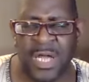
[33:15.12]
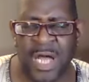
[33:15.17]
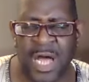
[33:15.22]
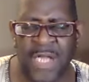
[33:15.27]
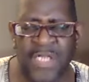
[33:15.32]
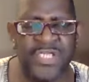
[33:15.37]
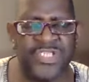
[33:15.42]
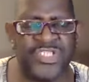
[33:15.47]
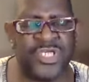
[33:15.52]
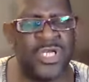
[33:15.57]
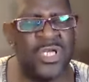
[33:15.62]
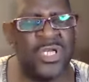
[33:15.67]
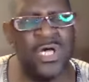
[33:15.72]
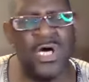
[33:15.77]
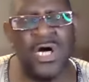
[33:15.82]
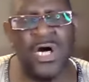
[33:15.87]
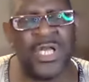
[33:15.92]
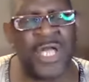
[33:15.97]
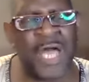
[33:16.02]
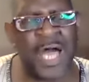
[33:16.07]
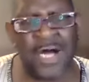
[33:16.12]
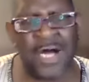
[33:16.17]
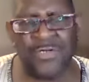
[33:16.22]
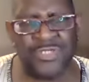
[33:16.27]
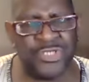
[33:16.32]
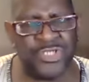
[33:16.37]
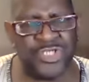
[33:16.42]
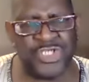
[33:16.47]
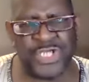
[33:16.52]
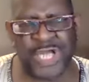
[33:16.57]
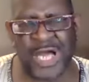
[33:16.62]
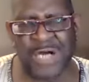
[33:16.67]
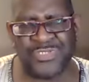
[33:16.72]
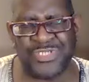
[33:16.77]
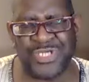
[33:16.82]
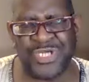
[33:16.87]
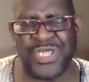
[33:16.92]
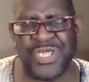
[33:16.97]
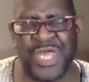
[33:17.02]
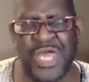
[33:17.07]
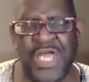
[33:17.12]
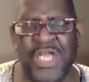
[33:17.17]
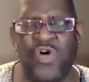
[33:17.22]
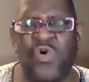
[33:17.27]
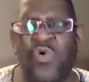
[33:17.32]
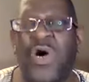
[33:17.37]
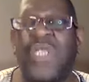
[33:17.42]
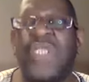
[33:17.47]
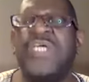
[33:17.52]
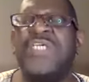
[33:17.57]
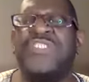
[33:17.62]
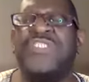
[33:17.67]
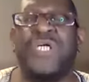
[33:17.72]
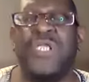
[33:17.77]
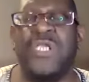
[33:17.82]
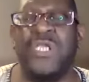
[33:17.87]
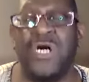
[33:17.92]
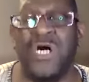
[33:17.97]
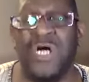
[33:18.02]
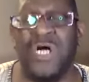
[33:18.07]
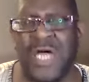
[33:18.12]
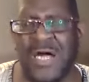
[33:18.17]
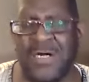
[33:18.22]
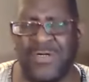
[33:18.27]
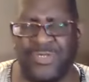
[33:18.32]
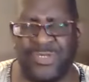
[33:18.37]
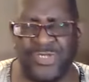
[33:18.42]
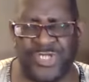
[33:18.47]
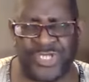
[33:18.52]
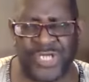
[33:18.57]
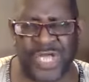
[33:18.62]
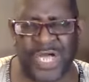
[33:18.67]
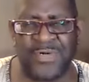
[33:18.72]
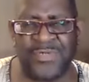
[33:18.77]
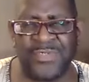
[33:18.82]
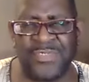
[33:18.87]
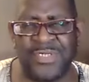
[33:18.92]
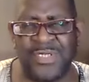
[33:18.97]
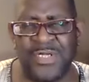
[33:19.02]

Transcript: I need to learn how to shout again, or I need to learn how to shout.